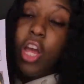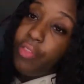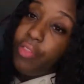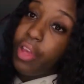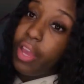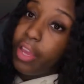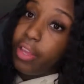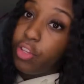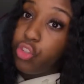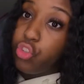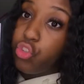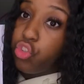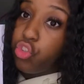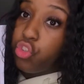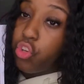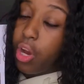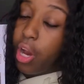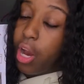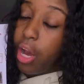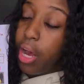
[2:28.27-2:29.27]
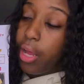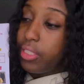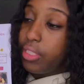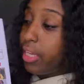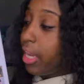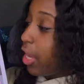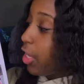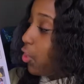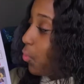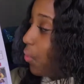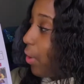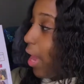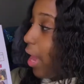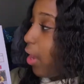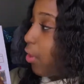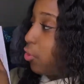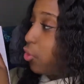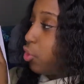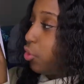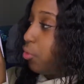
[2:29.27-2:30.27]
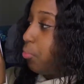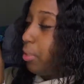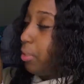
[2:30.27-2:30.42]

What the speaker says: they tell you how to